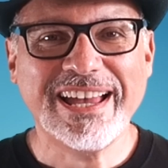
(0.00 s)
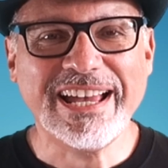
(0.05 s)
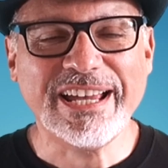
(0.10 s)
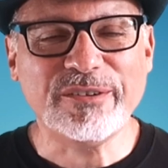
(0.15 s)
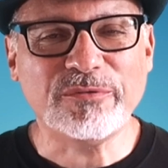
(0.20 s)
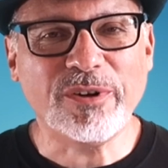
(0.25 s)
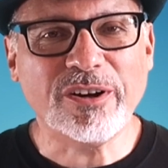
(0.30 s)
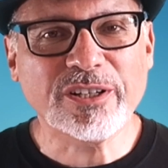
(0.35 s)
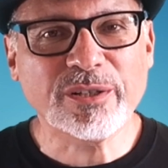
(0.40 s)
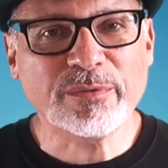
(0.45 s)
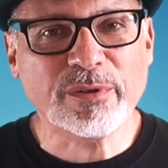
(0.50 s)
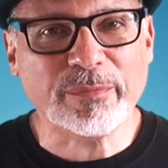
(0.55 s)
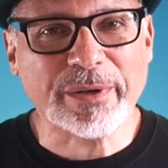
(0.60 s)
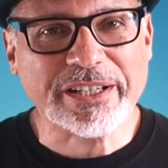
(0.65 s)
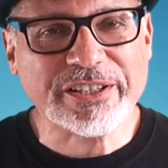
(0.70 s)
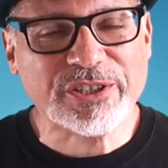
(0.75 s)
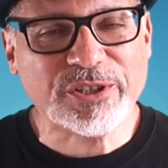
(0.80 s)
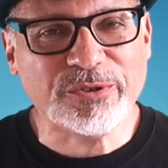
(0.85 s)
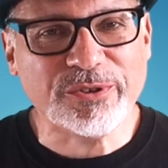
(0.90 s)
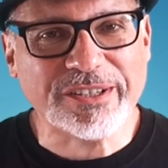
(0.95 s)
Hey, welcome to
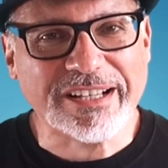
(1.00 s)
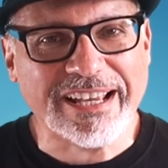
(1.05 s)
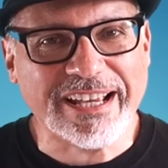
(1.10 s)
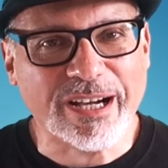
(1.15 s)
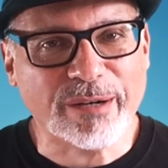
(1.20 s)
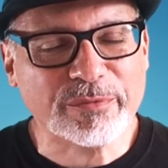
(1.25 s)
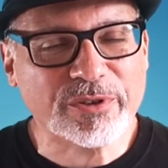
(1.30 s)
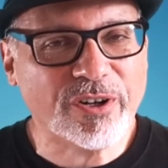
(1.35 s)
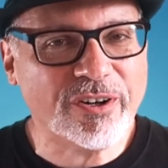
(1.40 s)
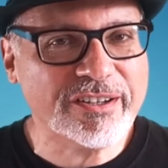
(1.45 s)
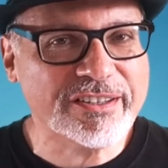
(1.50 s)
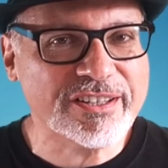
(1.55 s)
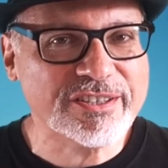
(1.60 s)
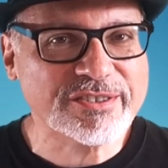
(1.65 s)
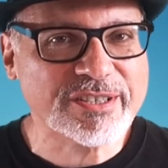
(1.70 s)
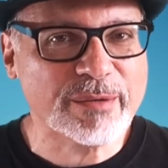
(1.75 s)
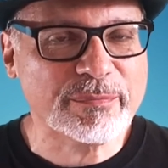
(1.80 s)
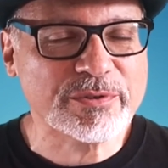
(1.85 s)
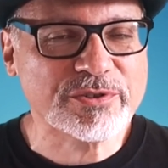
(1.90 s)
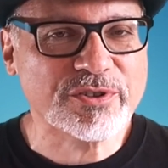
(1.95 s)
my Q&A. I'm calling
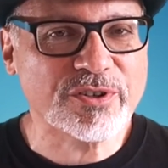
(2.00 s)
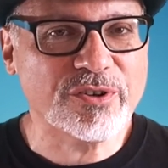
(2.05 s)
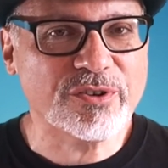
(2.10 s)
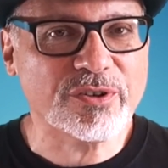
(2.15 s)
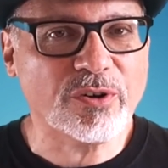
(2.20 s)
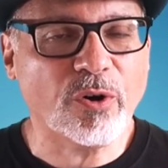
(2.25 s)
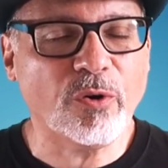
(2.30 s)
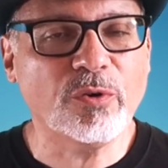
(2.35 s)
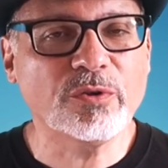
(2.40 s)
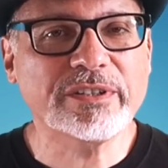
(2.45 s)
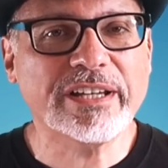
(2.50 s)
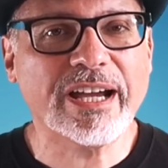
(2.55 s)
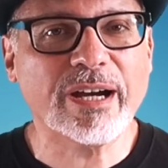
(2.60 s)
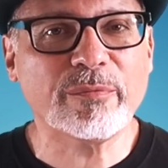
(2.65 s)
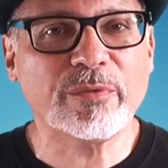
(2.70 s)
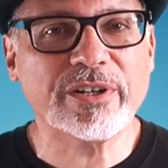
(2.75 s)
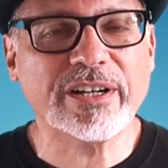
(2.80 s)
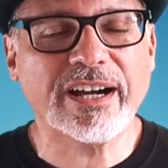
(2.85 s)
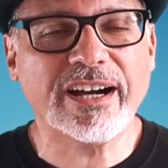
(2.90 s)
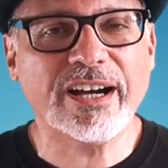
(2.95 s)
this episode Old
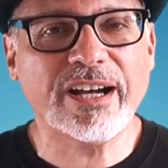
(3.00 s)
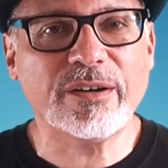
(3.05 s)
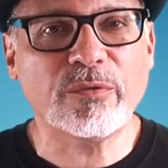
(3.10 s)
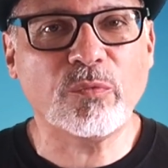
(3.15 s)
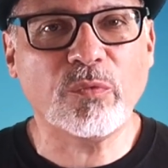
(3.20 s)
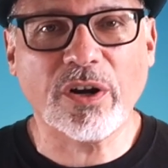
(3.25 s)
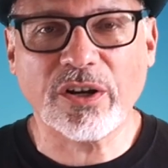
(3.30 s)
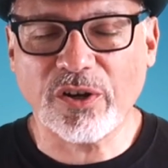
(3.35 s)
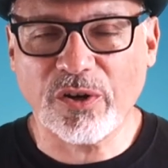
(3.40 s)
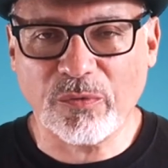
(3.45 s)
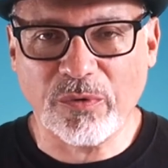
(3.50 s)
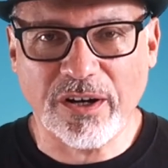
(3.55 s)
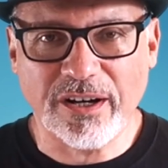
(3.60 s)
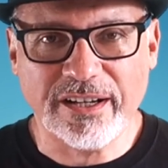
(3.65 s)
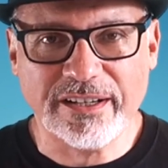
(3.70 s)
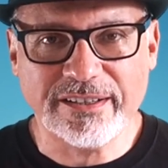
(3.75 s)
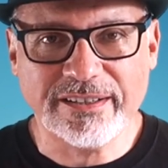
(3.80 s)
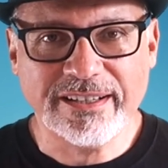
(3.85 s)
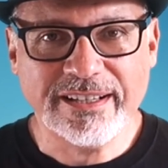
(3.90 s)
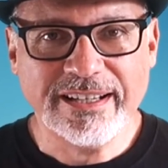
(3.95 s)
Camera Guy
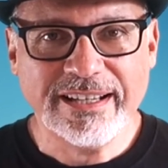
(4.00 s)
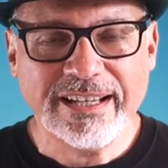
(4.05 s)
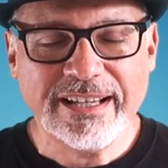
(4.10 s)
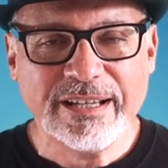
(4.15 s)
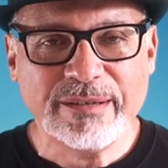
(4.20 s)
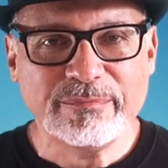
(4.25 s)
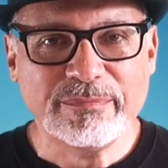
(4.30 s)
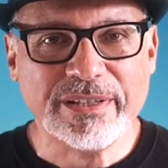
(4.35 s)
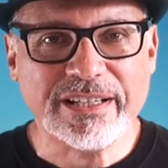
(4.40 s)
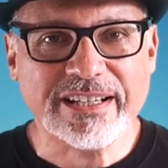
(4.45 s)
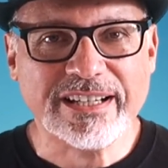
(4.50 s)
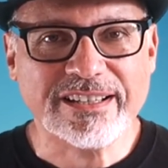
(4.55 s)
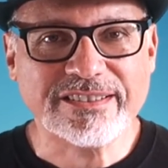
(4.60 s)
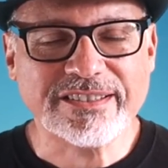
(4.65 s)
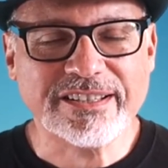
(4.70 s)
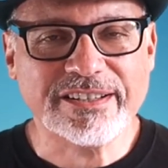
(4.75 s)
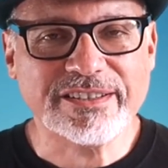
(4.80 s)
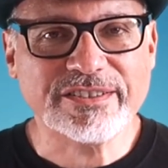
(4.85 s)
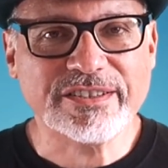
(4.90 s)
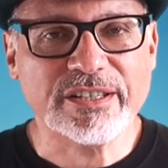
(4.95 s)
101
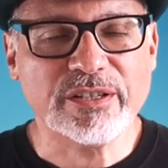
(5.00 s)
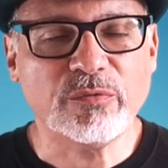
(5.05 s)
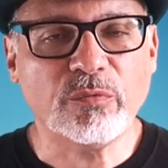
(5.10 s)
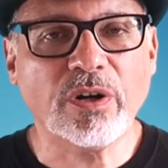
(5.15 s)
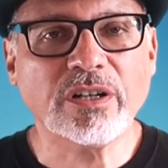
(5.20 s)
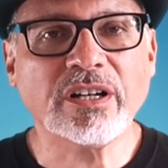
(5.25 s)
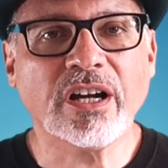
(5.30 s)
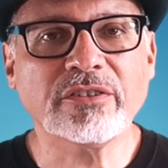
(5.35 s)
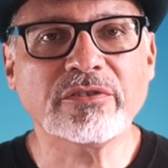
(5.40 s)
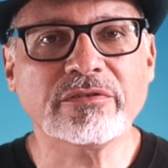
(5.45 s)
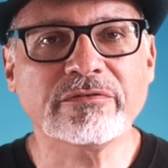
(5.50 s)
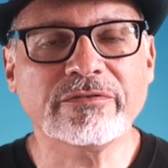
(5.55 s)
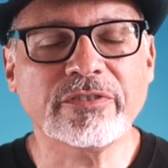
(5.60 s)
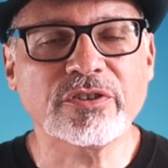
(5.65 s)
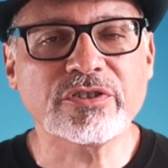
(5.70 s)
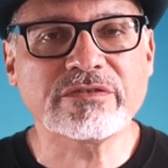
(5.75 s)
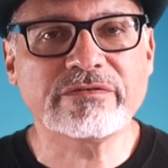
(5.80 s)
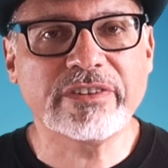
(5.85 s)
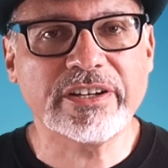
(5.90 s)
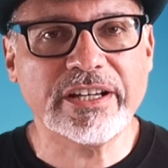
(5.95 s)
because it is the
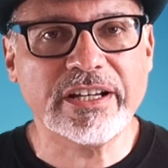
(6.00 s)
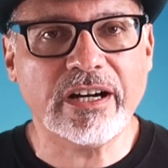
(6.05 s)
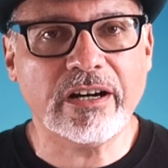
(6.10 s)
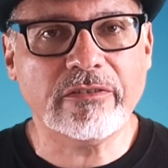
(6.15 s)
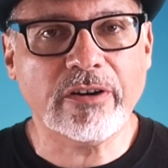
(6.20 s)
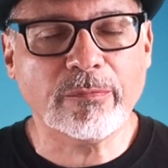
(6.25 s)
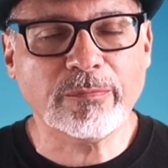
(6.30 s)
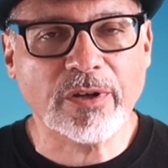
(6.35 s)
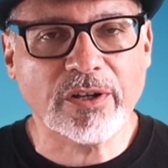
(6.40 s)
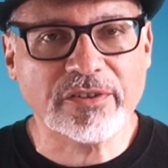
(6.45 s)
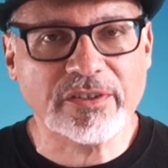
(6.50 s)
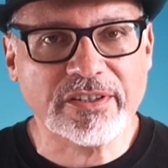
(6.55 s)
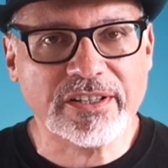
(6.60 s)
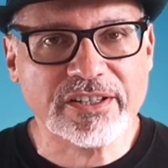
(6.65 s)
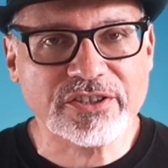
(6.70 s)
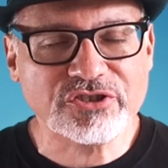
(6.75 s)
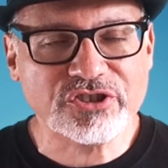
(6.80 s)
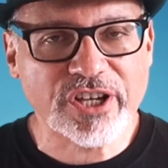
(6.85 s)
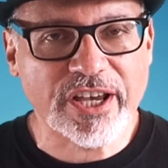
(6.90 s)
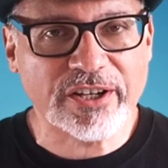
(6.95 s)
101st video I've uploaded to
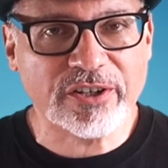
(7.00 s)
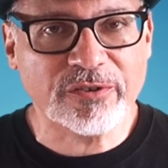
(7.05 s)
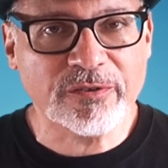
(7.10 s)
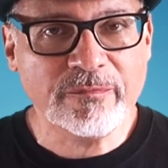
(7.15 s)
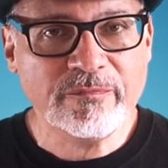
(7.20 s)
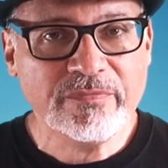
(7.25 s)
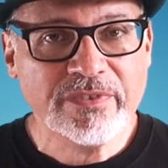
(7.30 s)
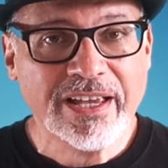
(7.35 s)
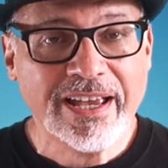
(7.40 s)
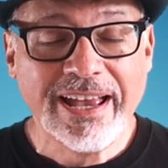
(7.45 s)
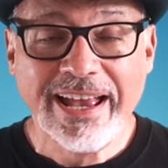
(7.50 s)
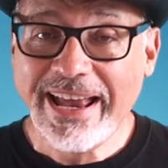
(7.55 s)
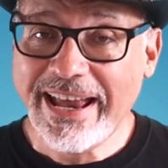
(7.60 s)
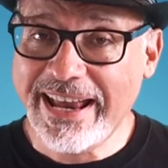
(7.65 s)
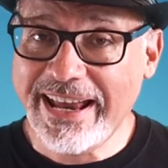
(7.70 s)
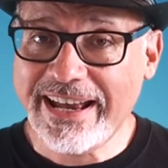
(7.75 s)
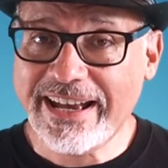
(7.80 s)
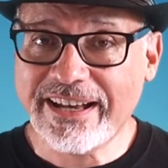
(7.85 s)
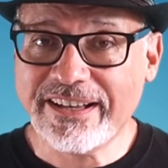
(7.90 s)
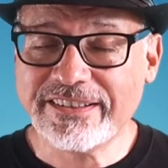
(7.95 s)
this channel,
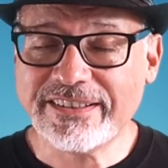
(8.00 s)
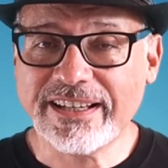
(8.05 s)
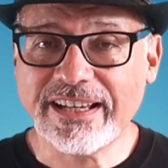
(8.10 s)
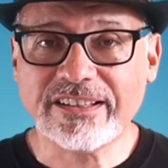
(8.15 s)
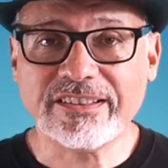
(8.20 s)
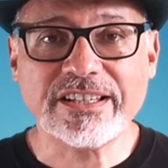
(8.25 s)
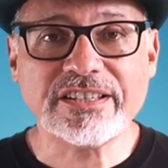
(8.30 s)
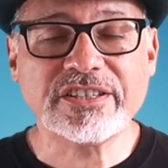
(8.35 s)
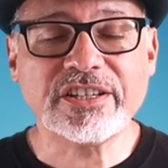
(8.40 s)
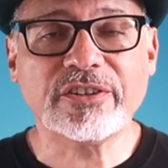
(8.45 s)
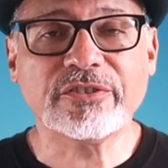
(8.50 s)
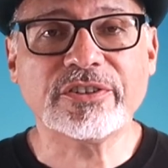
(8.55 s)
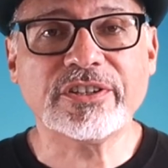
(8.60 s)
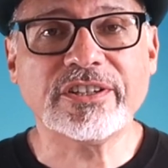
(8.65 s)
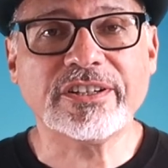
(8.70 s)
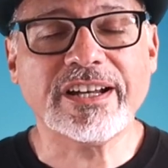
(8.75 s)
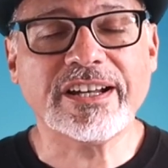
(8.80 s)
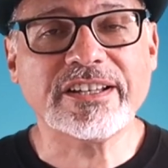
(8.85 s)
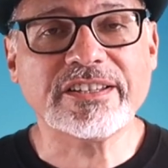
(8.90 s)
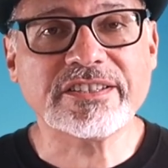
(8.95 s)
and at least here in the
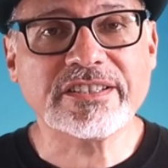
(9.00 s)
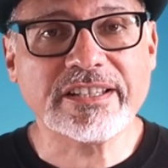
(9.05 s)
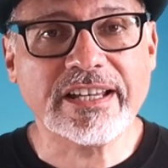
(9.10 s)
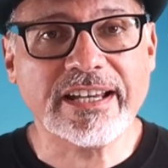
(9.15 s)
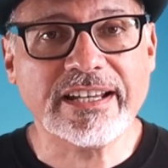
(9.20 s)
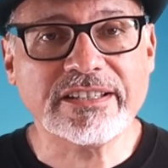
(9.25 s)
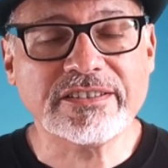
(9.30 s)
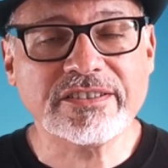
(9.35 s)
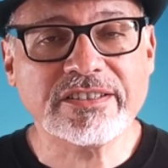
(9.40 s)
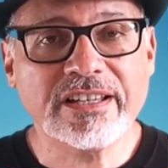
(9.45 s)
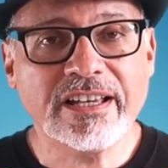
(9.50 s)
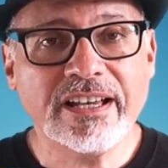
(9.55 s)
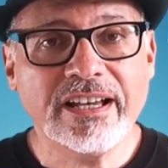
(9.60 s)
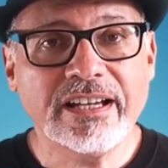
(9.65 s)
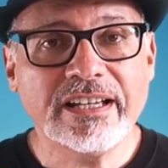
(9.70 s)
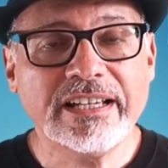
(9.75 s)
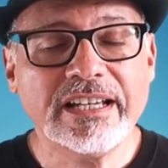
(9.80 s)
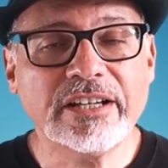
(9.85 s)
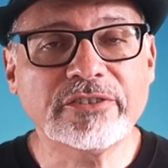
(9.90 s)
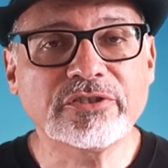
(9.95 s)
United States,
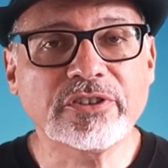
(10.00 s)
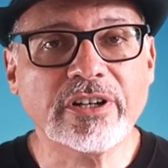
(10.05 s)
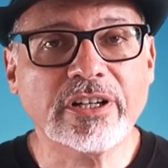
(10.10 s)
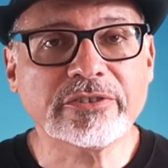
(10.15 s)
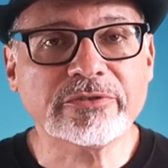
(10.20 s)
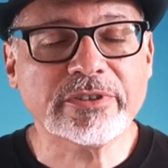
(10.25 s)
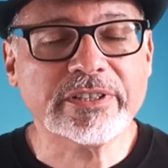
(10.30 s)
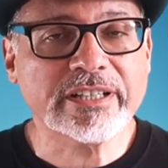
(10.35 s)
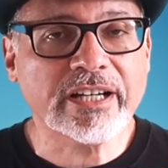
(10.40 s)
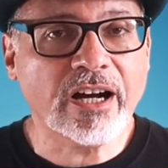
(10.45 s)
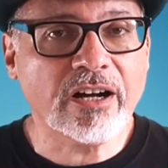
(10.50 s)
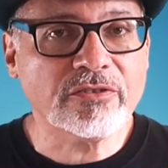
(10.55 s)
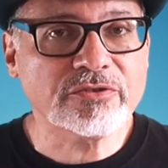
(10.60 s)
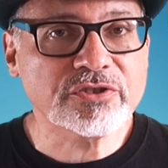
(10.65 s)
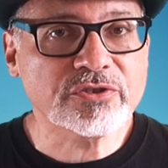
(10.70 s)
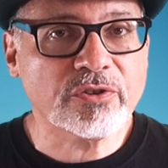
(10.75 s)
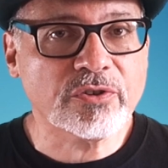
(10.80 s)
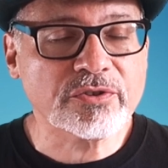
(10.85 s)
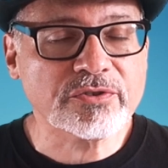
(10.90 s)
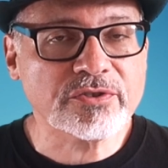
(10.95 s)
introductory
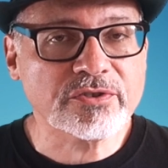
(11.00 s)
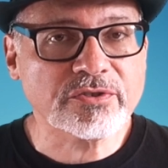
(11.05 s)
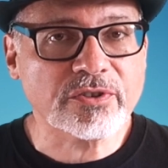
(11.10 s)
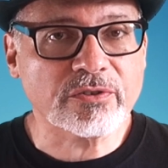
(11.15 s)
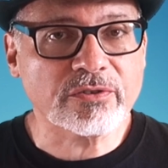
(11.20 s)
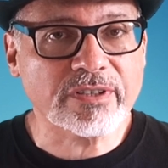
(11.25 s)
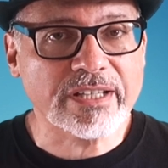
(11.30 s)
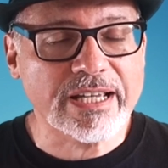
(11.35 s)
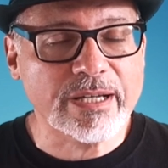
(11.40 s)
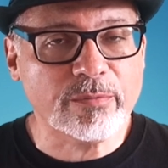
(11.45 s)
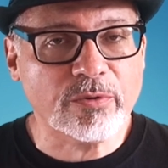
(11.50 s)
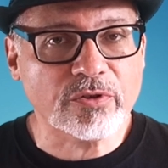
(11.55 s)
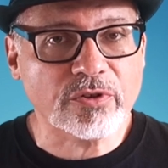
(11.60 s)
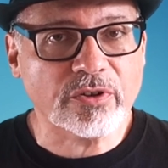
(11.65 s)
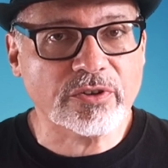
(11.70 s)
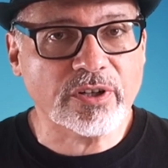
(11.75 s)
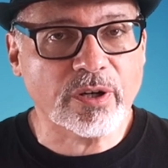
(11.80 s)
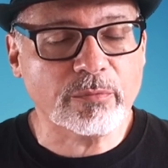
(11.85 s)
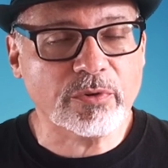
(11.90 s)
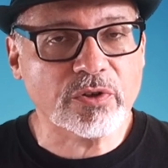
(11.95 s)
college courses are labeled
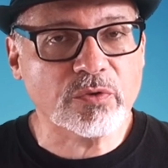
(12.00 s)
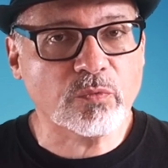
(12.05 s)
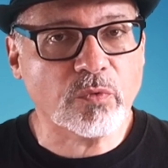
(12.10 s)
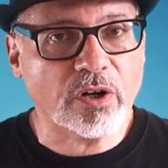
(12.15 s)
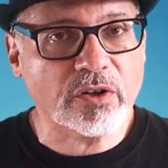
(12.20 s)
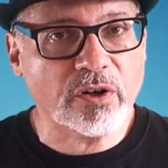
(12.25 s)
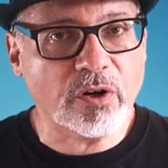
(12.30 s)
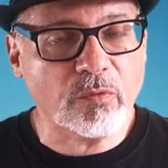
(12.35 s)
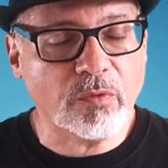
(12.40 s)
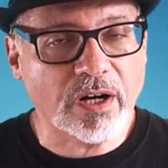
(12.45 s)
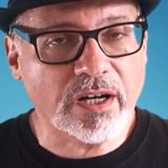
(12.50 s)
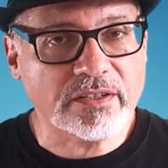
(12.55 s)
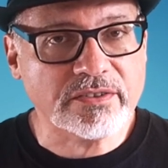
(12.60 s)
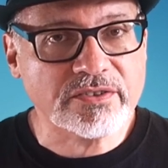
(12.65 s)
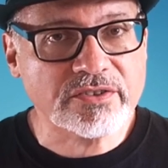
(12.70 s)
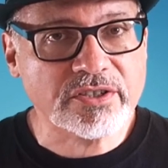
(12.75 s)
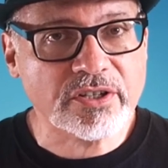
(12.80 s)
or numbered 101.